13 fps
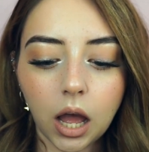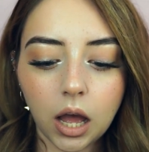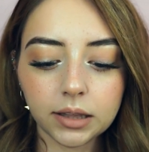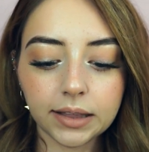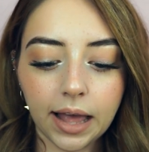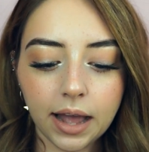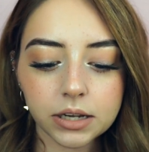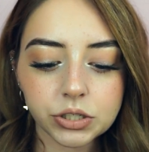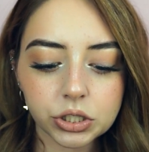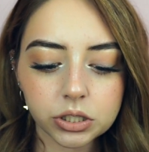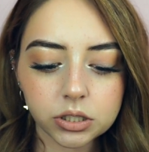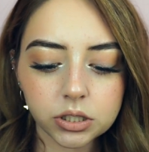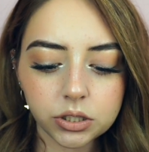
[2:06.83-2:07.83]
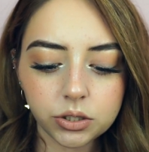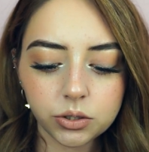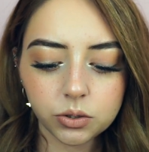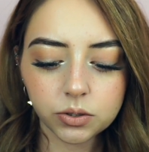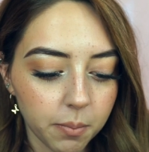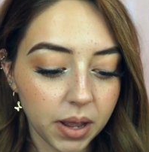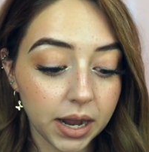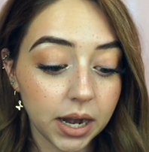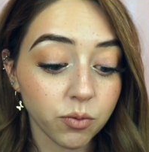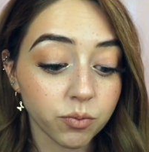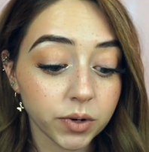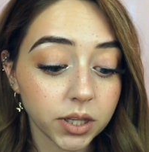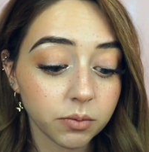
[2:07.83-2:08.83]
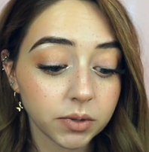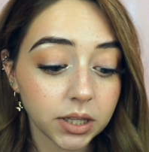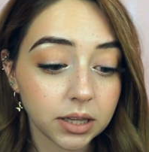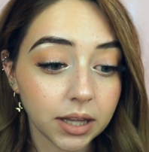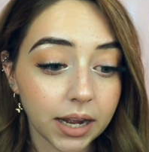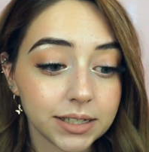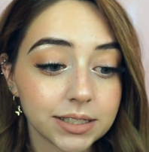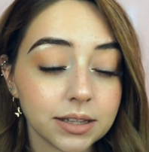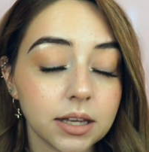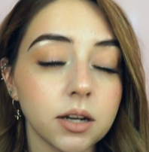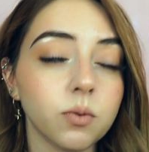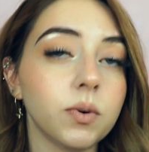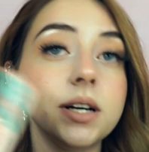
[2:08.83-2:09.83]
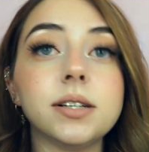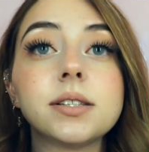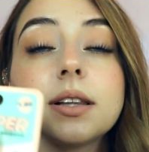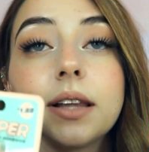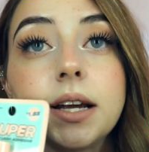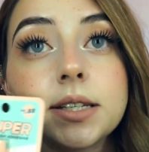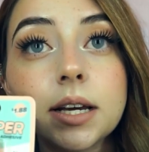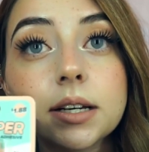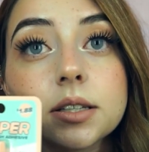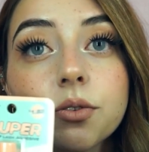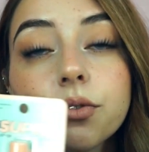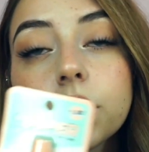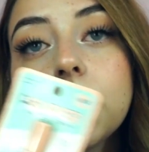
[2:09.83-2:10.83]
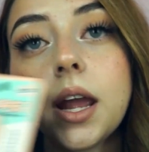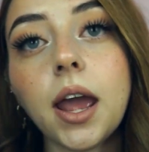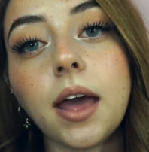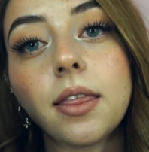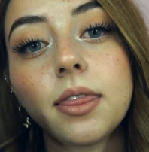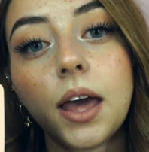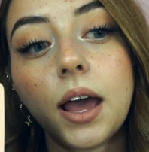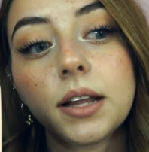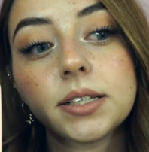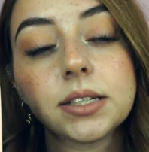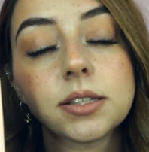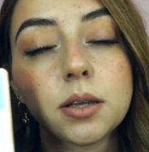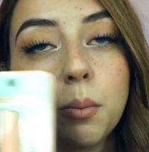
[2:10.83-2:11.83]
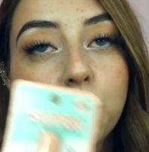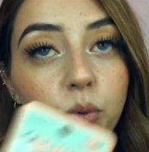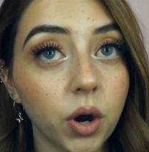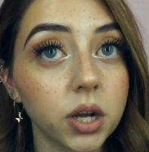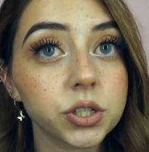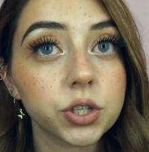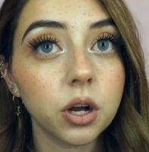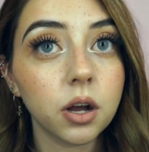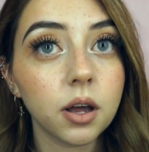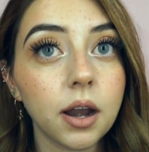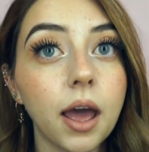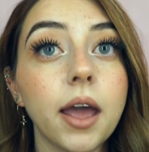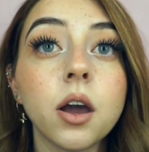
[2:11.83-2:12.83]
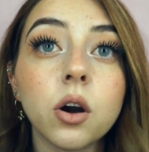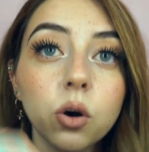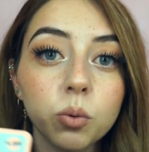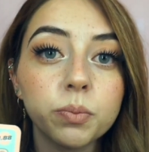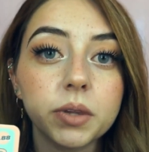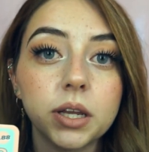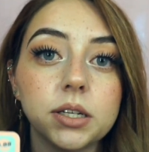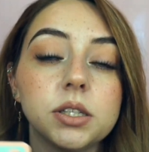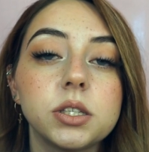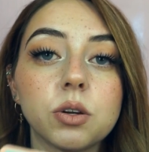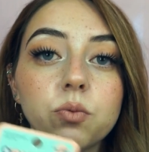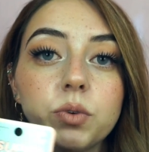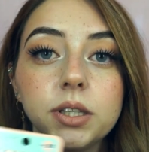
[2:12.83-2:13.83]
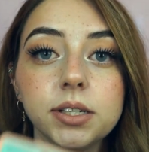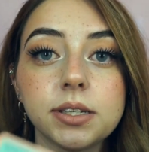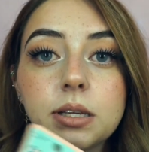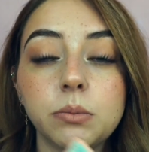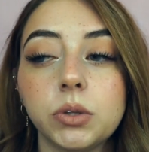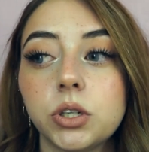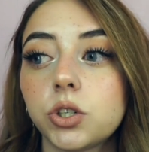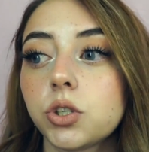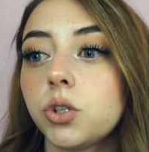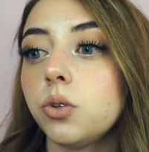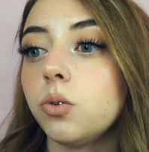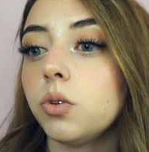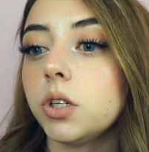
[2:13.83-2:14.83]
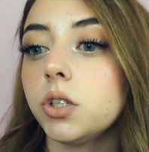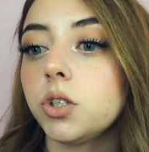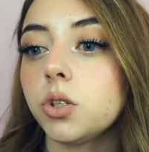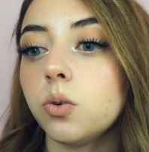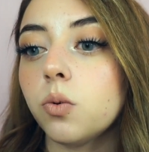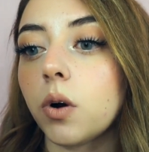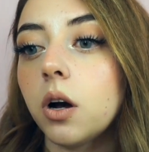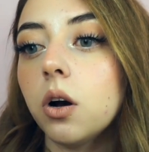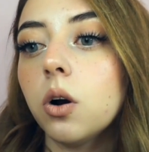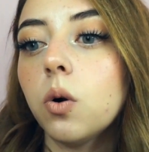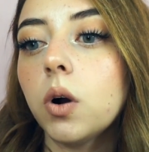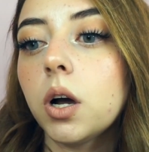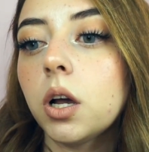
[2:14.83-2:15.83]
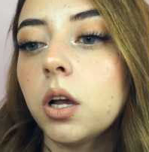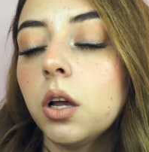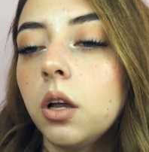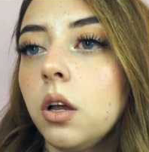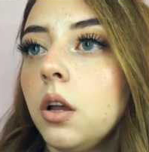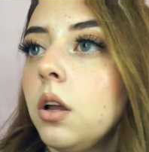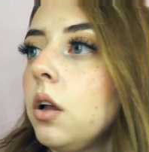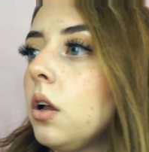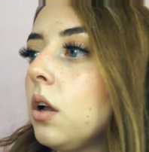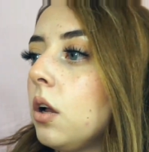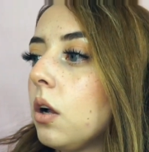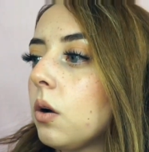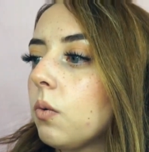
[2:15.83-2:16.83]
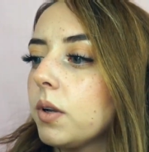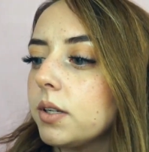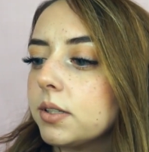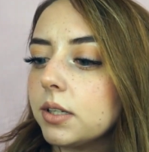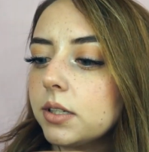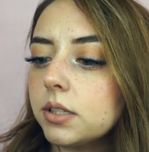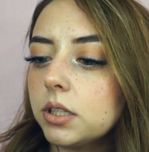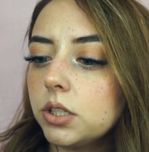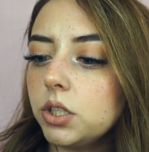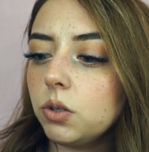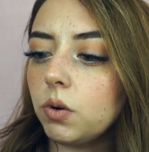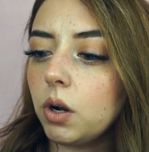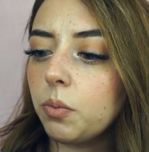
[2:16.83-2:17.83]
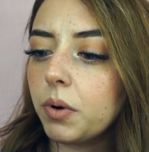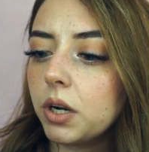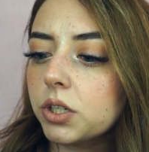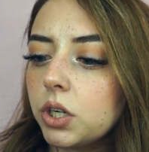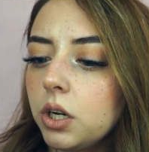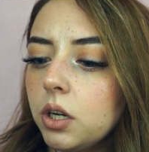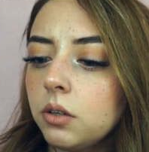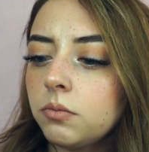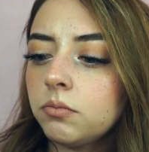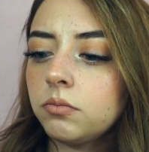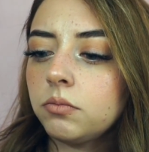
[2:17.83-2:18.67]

Lash Glue, and I really liked that it was latex free and that it's a brush on. I hope that it's really similar to the Duo, what is this, the Duo brush on,